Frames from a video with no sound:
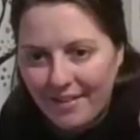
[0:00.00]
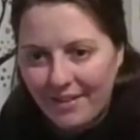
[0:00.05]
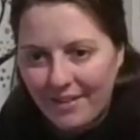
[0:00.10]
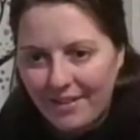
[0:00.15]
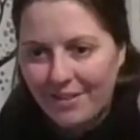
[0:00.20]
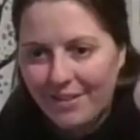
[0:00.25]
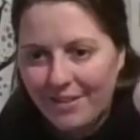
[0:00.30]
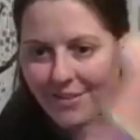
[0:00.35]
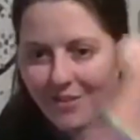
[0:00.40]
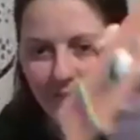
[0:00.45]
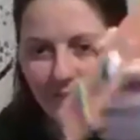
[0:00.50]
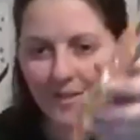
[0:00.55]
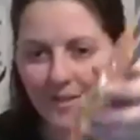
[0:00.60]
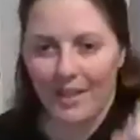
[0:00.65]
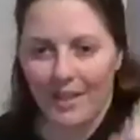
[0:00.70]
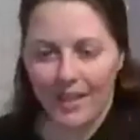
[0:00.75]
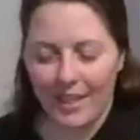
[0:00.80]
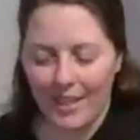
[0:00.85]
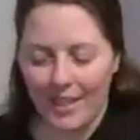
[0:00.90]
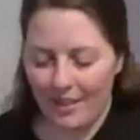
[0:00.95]
All
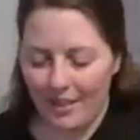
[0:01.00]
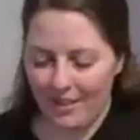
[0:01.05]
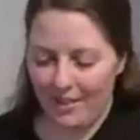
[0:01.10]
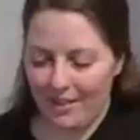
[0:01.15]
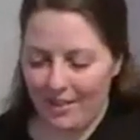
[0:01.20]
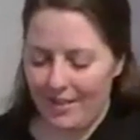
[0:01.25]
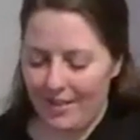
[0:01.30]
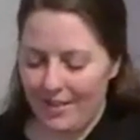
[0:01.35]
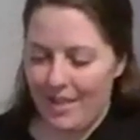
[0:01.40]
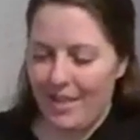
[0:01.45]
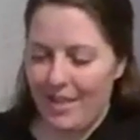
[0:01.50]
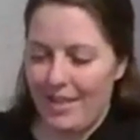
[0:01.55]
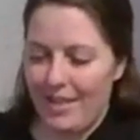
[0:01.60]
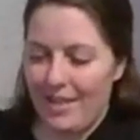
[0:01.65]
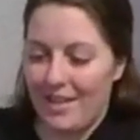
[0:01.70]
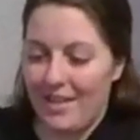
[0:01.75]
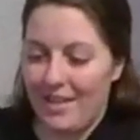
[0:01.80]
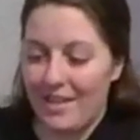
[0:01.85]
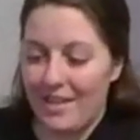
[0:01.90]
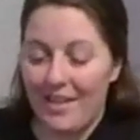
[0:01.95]
right.
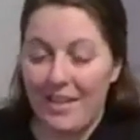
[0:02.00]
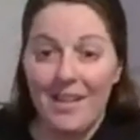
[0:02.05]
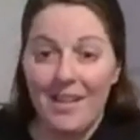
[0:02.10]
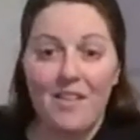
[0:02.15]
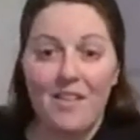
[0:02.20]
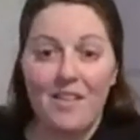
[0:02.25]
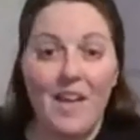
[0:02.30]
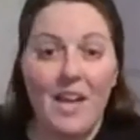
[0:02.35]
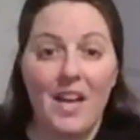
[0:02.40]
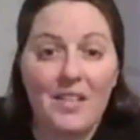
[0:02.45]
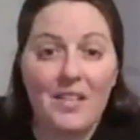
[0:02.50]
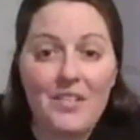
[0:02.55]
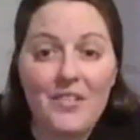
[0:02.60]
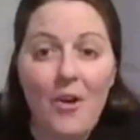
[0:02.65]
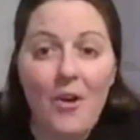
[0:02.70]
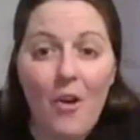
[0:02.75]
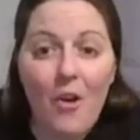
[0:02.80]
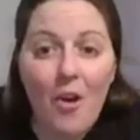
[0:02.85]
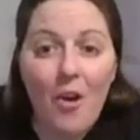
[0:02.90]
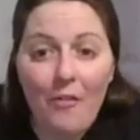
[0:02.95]
That is
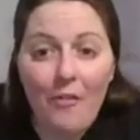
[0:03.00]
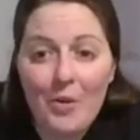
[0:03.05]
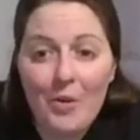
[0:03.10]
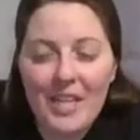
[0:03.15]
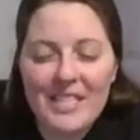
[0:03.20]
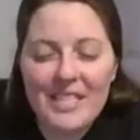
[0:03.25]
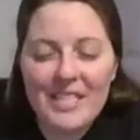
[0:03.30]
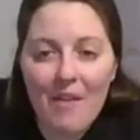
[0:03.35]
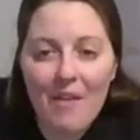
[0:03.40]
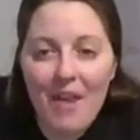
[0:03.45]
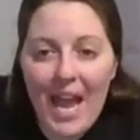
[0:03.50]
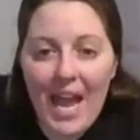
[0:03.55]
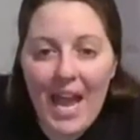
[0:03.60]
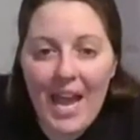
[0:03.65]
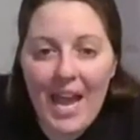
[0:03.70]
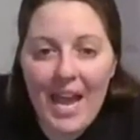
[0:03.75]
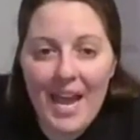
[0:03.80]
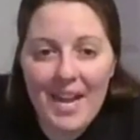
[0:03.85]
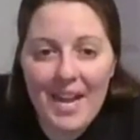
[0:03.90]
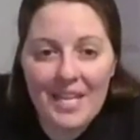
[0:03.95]
all. If you guys have
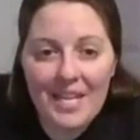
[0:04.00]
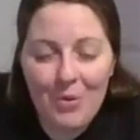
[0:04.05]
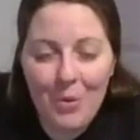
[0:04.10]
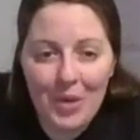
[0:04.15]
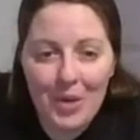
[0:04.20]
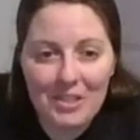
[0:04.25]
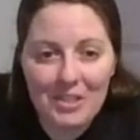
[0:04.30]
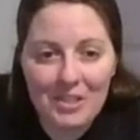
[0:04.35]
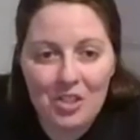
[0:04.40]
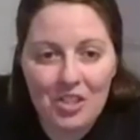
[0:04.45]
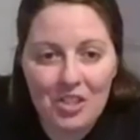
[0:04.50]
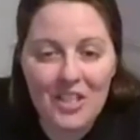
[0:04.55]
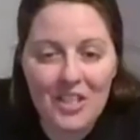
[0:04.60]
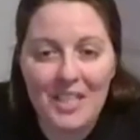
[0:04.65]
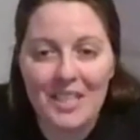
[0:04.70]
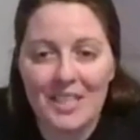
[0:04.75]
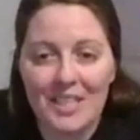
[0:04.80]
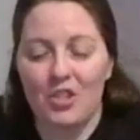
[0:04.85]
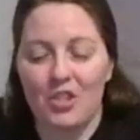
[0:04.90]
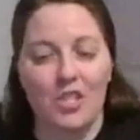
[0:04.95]
any
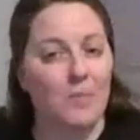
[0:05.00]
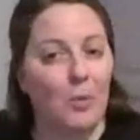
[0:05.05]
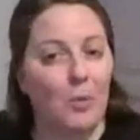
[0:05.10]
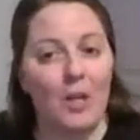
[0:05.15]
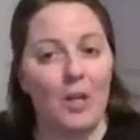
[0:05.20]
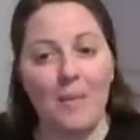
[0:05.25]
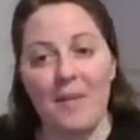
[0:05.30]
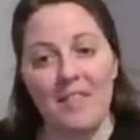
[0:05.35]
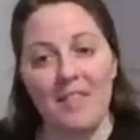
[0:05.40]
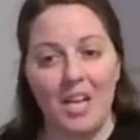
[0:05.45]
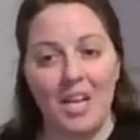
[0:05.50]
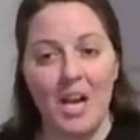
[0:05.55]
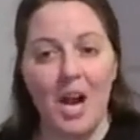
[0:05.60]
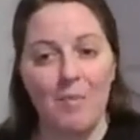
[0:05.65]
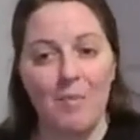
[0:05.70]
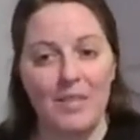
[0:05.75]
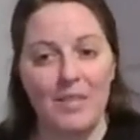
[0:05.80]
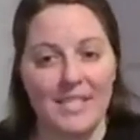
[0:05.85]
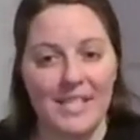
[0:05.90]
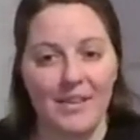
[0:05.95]
questions, just put them in the
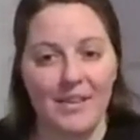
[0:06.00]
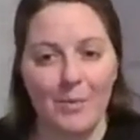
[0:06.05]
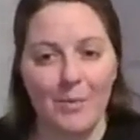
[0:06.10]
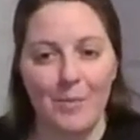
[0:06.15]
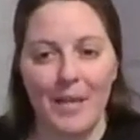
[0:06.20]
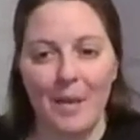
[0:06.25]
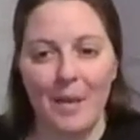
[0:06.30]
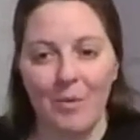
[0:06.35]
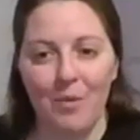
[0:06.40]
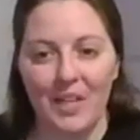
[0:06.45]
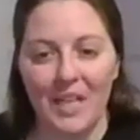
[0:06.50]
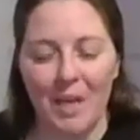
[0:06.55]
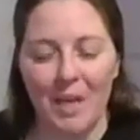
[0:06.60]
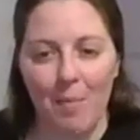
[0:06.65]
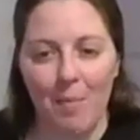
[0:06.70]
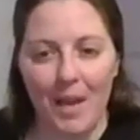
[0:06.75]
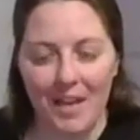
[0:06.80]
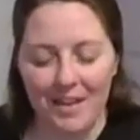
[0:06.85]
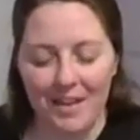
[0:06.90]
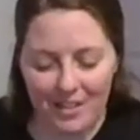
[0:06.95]
comments and I'll be able to get
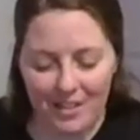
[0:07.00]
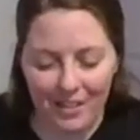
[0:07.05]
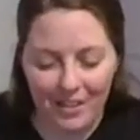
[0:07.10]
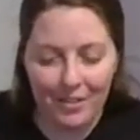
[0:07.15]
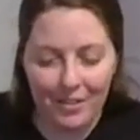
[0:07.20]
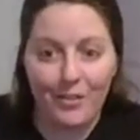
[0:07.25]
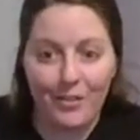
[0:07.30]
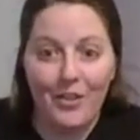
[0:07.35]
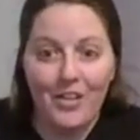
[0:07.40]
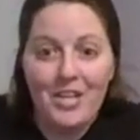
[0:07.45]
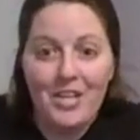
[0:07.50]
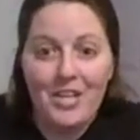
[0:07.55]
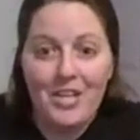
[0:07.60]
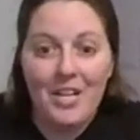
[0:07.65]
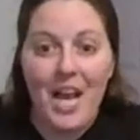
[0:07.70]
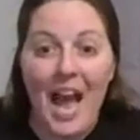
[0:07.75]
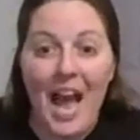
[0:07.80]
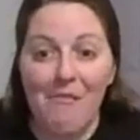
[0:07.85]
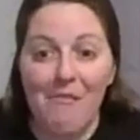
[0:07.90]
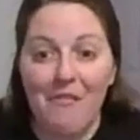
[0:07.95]
back to you.
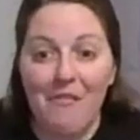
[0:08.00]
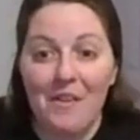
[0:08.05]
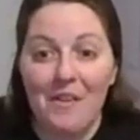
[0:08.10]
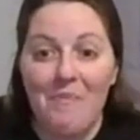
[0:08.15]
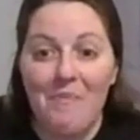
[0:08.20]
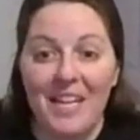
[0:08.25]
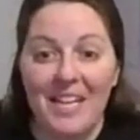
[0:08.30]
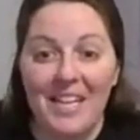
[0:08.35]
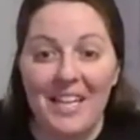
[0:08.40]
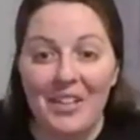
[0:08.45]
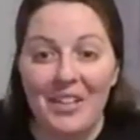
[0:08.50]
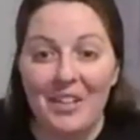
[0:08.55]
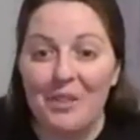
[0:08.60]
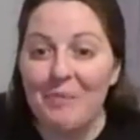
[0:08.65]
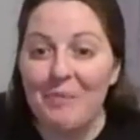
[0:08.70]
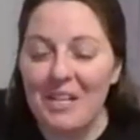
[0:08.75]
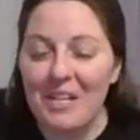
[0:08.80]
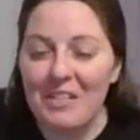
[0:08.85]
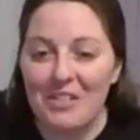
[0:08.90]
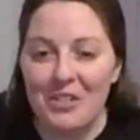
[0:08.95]
Have fun making your
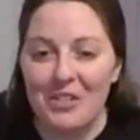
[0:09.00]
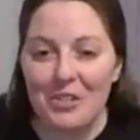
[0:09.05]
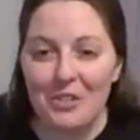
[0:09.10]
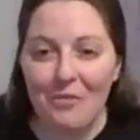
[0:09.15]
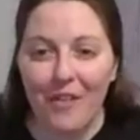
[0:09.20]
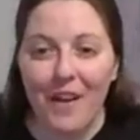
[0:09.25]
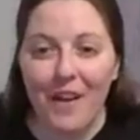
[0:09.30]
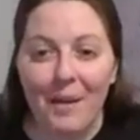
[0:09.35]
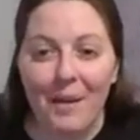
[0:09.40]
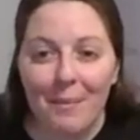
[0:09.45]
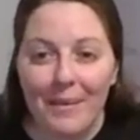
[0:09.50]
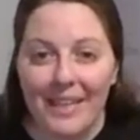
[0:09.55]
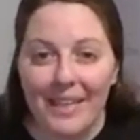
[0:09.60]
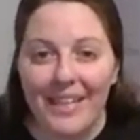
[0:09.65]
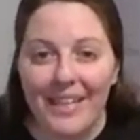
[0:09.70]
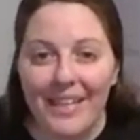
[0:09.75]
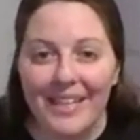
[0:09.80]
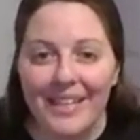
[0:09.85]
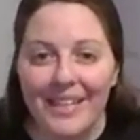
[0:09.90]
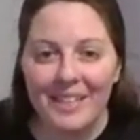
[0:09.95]
monster
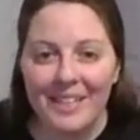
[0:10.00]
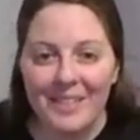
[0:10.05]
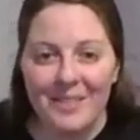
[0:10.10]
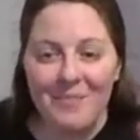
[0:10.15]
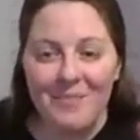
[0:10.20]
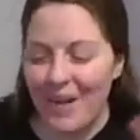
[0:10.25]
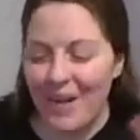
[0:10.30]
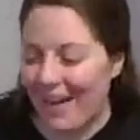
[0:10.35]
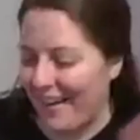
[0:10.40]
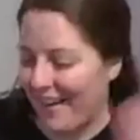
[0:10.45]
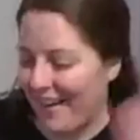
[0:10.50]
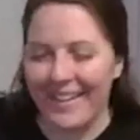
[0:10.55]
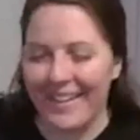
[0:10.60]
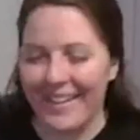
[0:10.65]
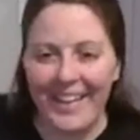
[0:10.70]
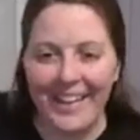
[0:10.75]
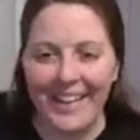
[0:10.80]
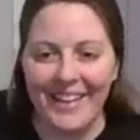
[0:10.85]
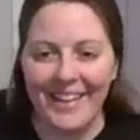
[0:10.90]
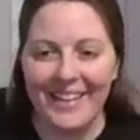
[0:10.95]
family.
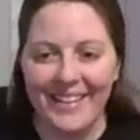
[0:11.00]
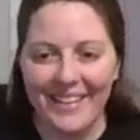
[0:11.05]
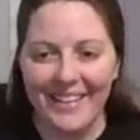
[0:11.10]
Bye.